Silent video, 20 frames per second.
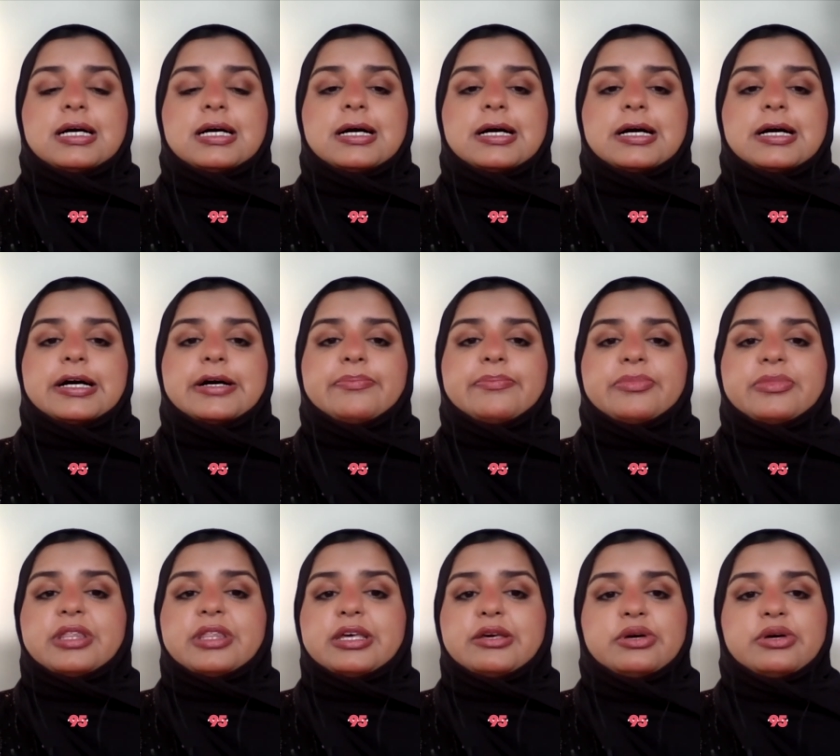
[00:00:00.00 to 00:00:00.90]
Um,
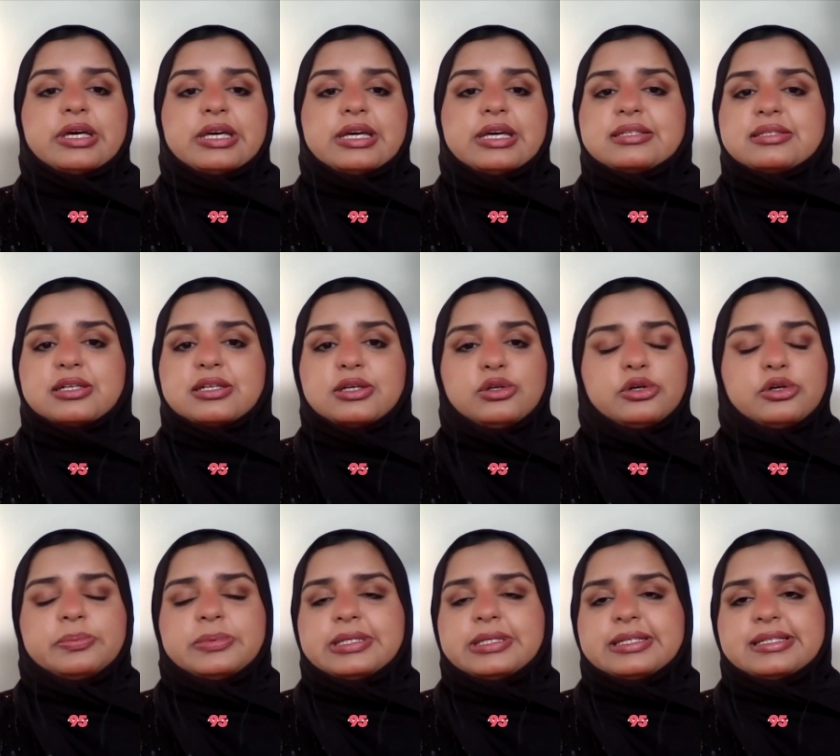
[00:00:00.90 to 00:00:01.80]
the UAE is a
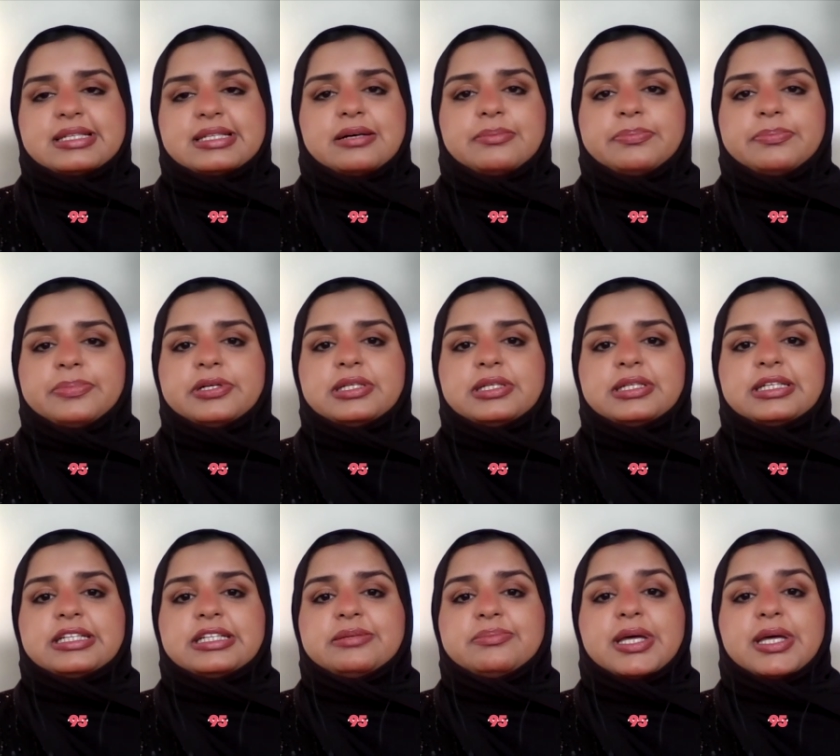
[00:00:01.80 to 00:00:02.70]
global example
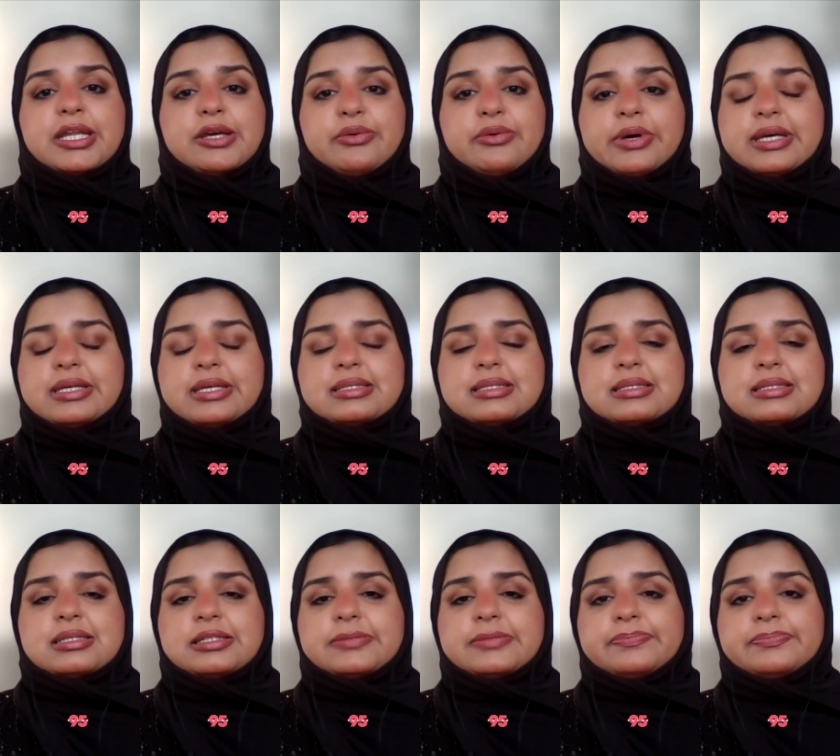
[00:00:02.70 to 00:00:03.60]
in many ways,
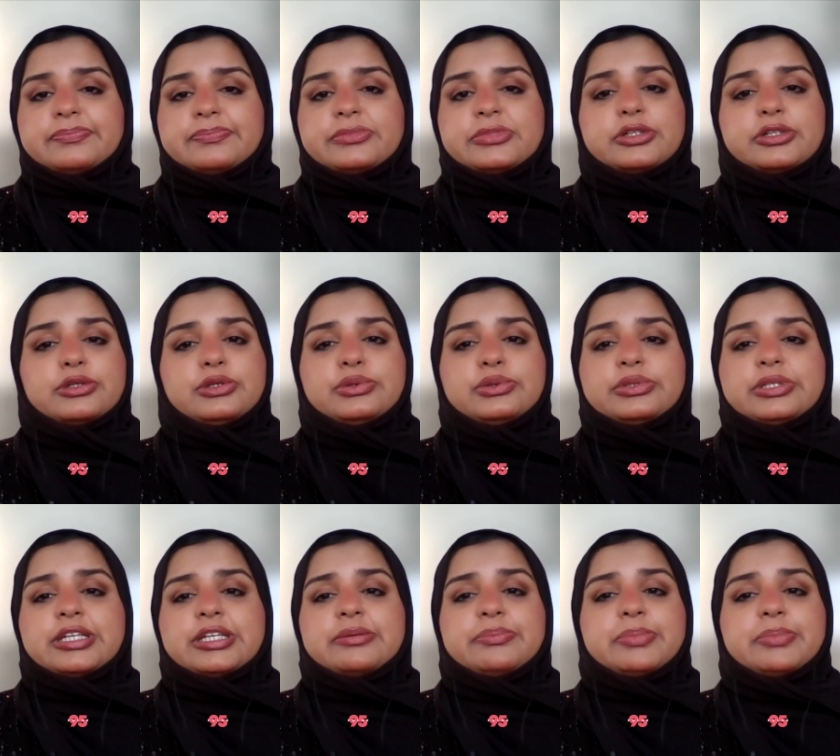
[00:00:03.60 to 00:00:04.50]
um,
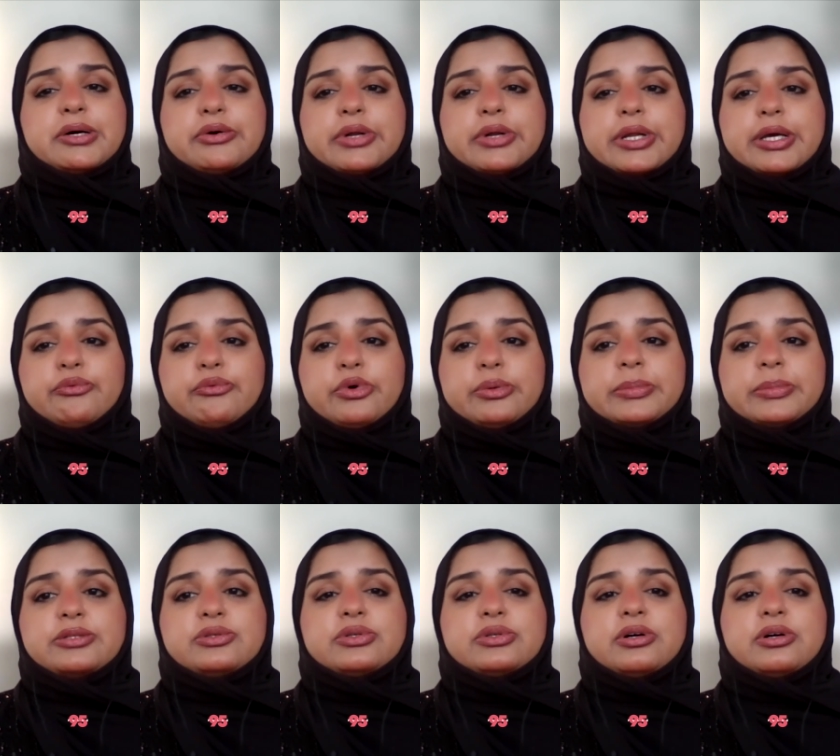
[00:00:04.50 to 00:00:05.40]
including empowering
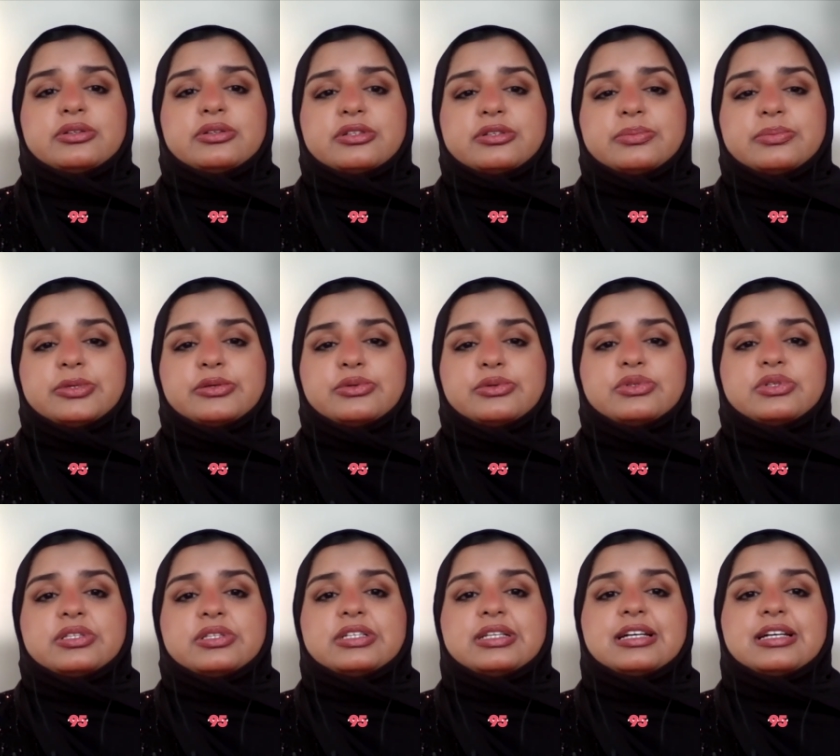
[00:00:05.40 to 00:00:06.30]
women to contribute
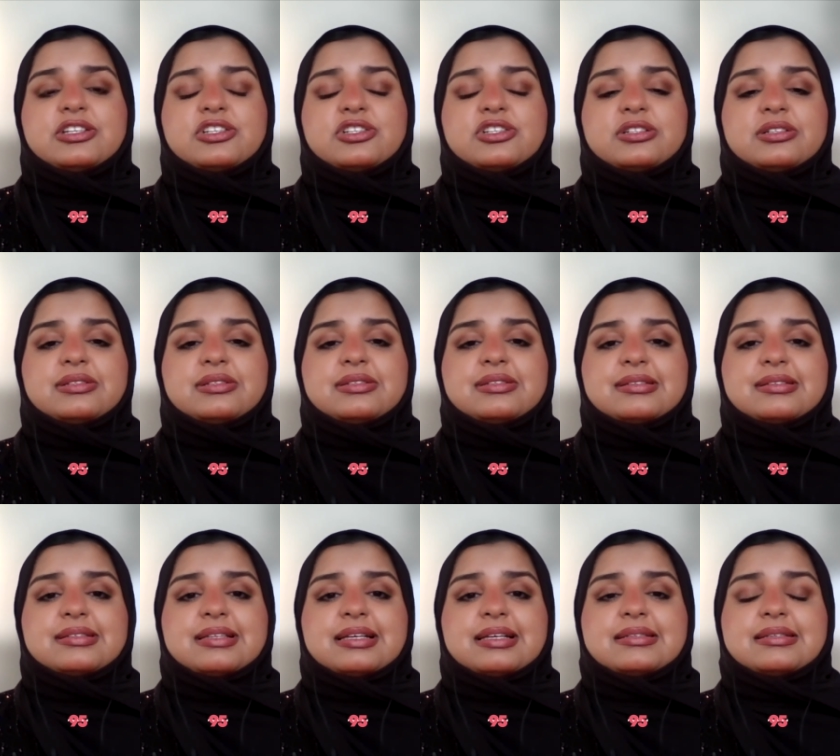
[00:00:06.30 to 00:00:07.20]
to the national
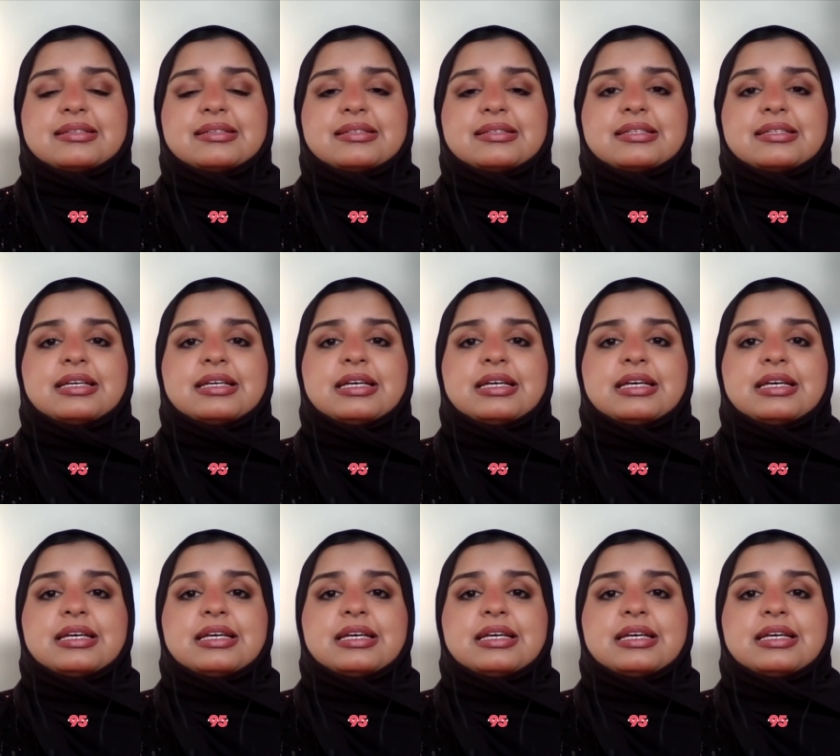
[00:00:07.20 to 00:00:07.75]
successes.